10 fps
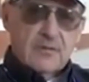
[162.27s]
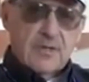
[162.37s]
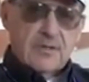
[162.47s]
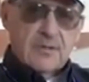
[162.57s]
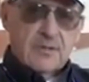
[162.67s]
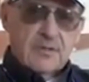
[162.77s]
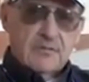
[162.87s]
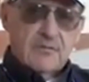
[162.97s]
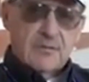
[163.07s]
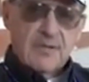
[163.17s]

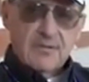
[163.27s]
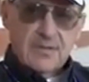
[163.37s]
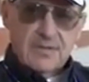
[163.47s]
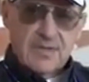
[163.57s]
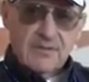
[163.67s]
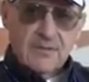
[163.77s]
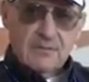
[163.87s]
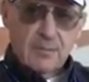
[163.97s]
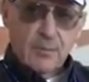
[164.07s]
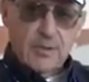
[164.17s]

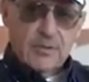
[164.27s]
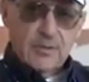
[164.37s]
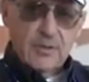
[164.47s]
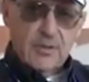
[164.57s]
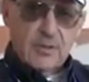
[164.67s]
1977 point,